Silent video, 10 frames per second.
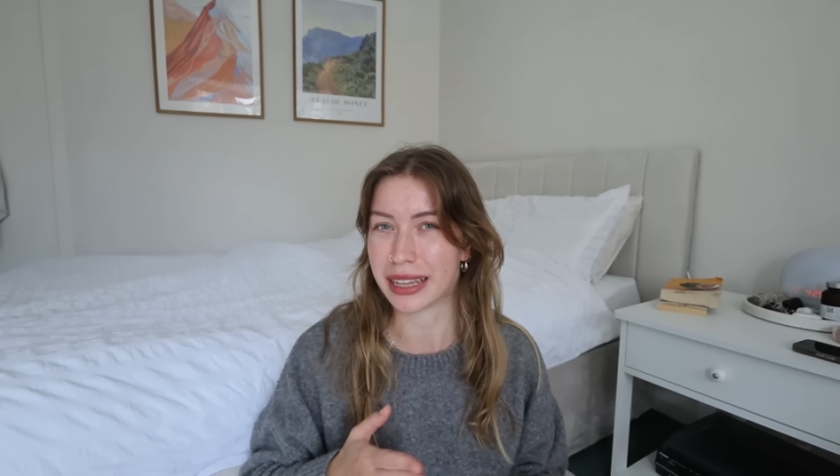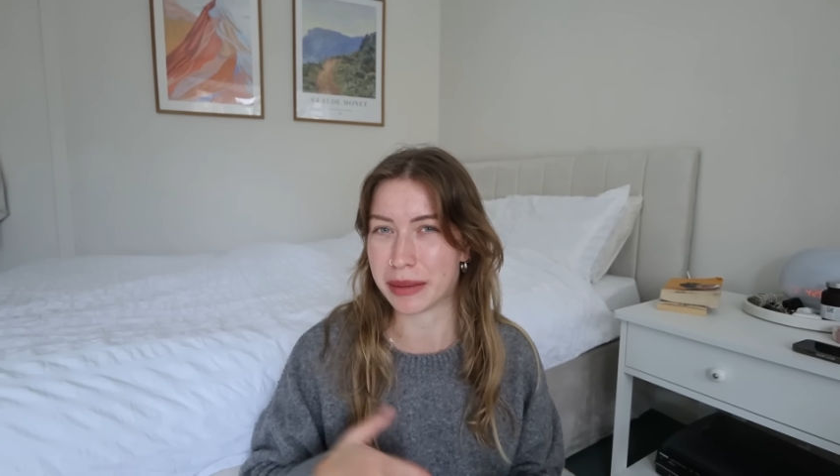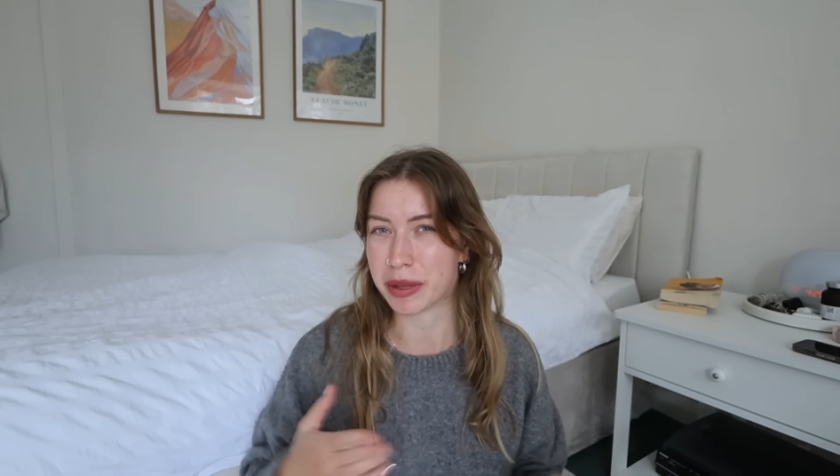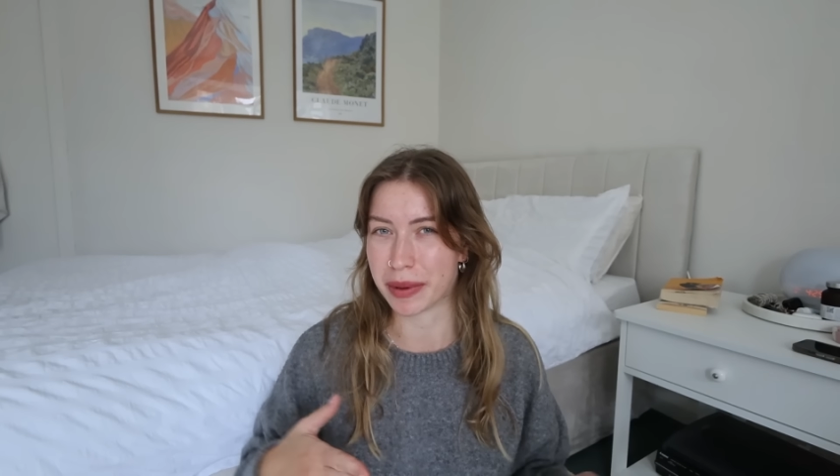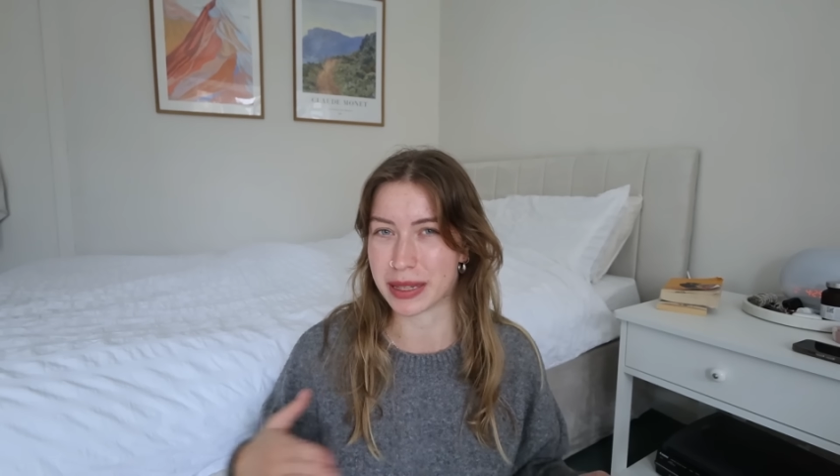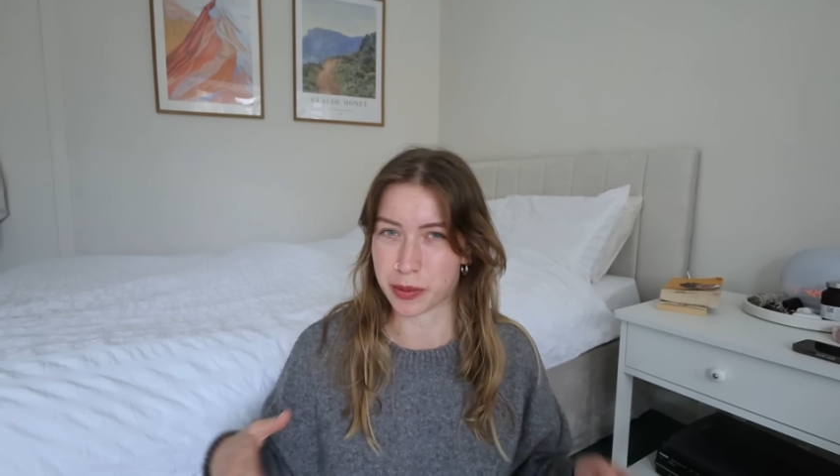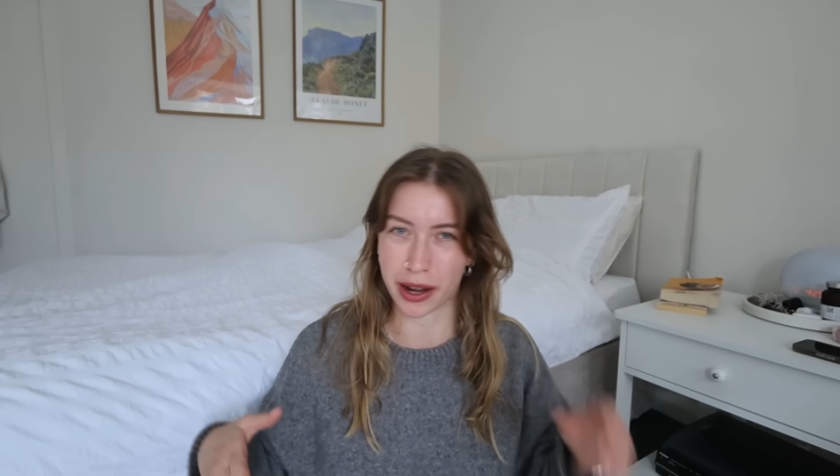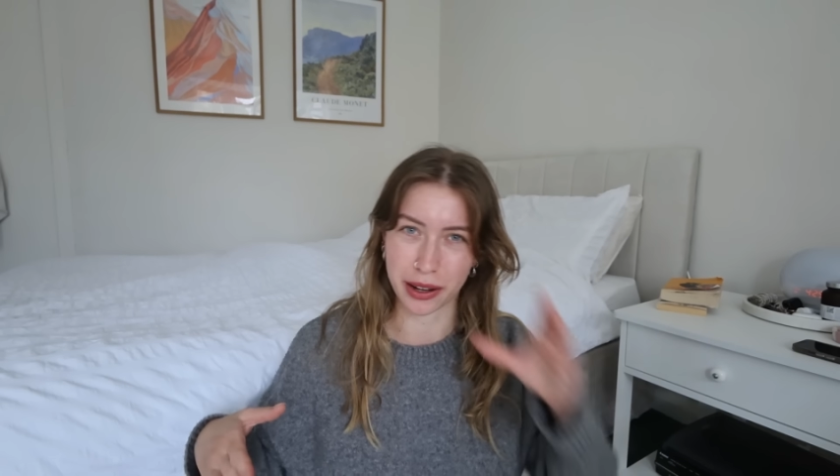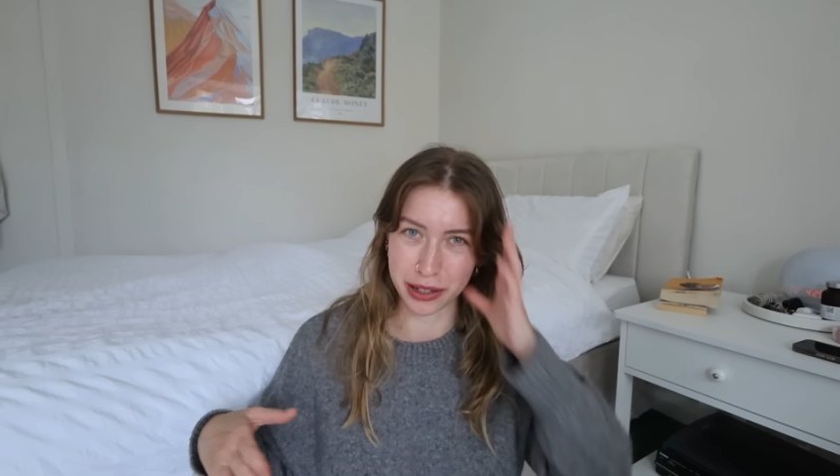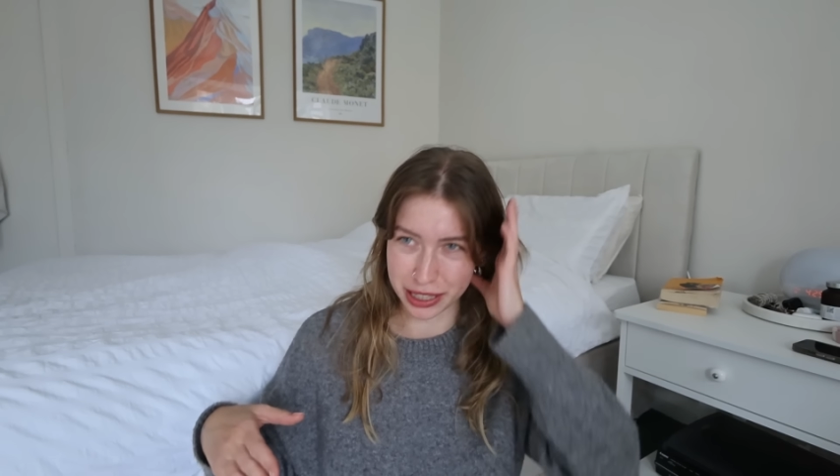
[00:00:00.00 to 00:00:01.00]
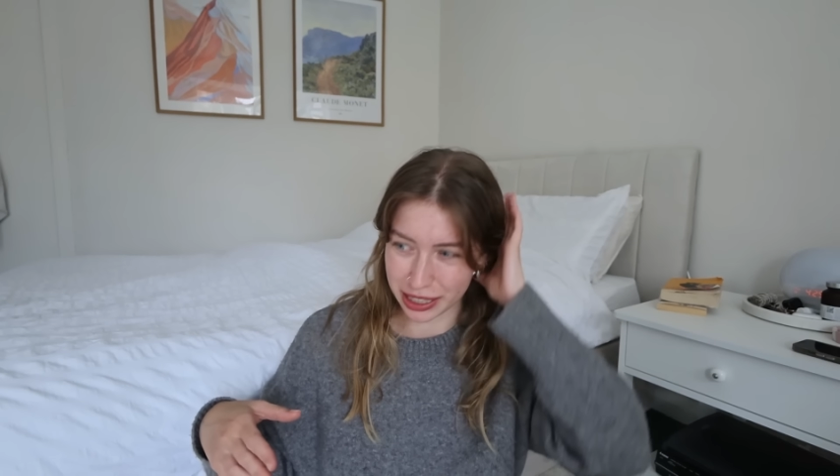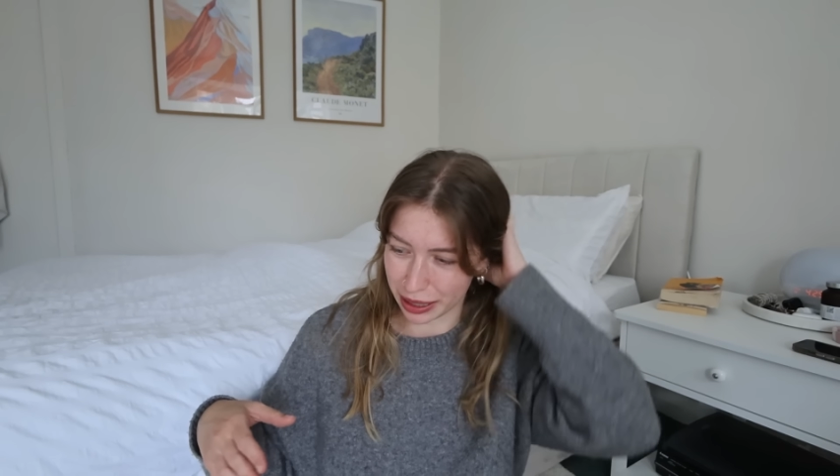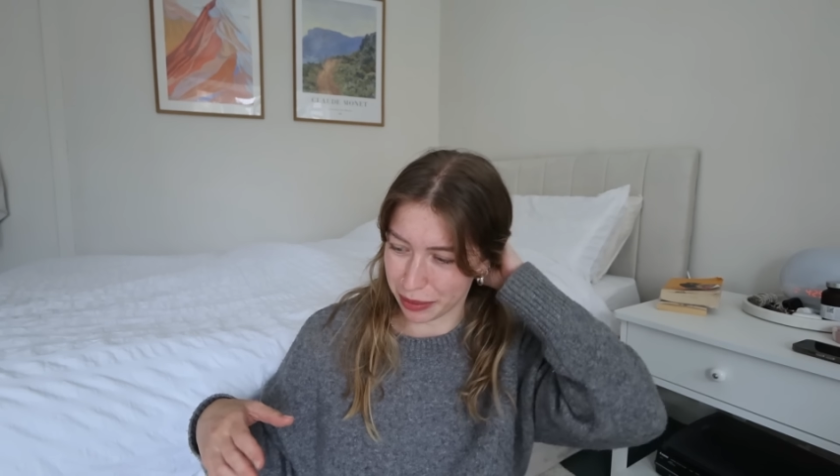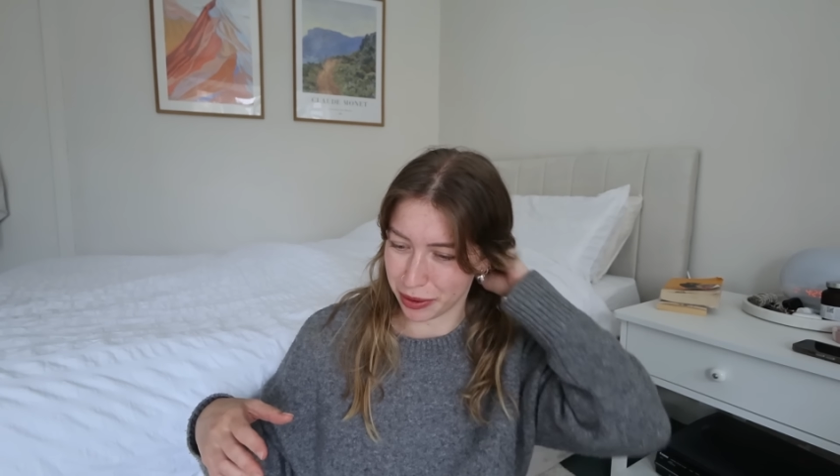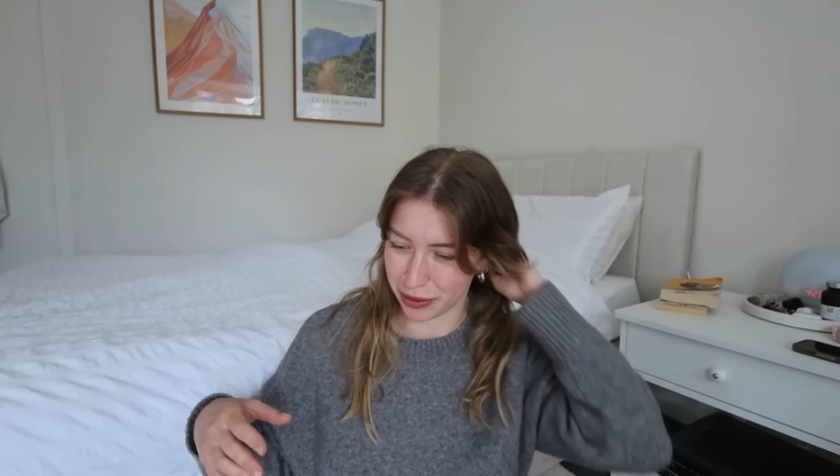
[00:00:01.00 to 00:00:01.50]
keep them as a
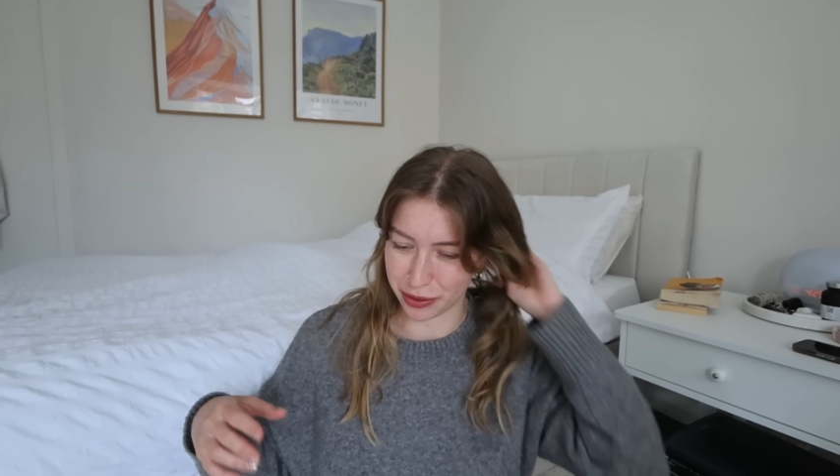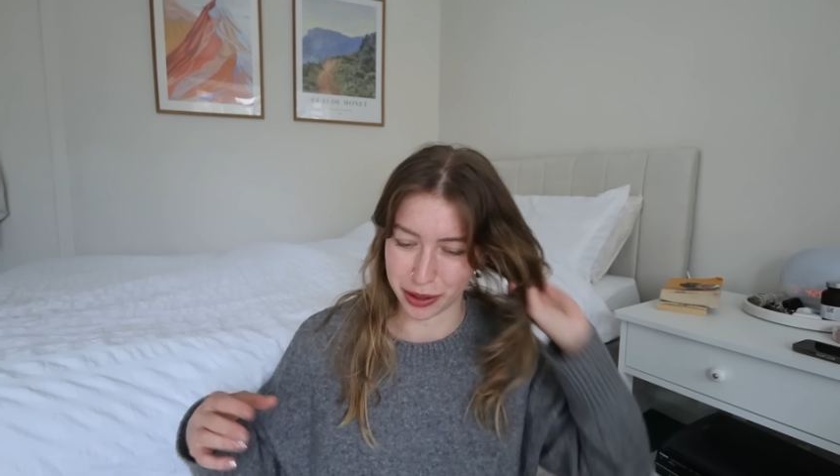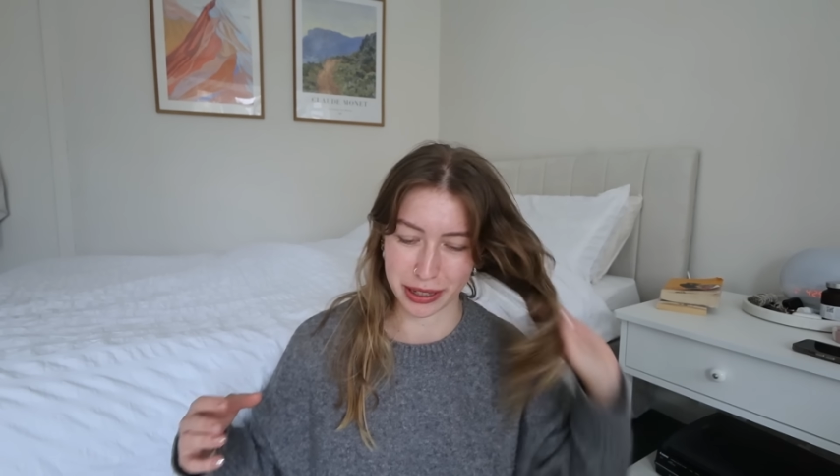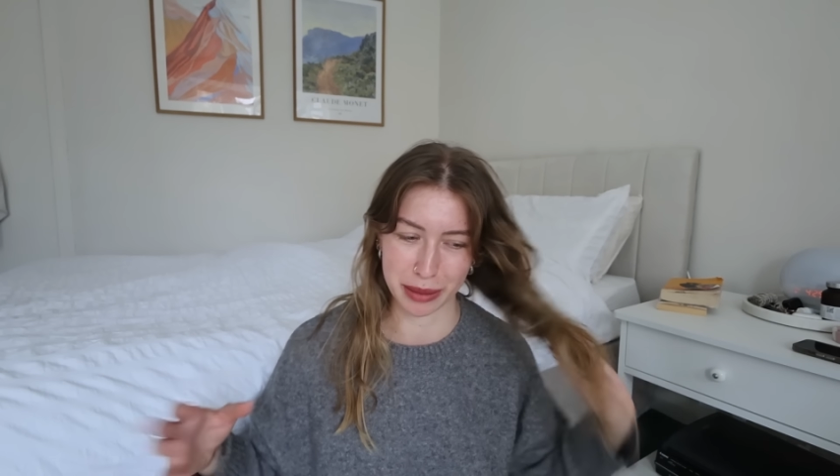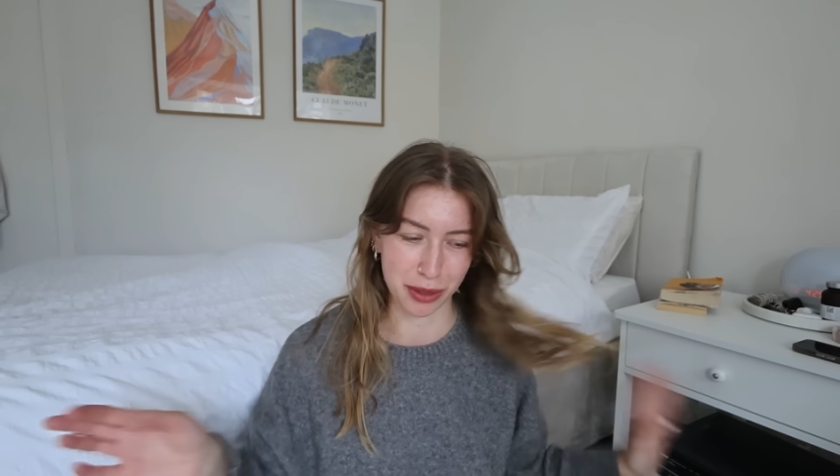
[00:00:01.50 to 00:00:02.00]
priority moving forward.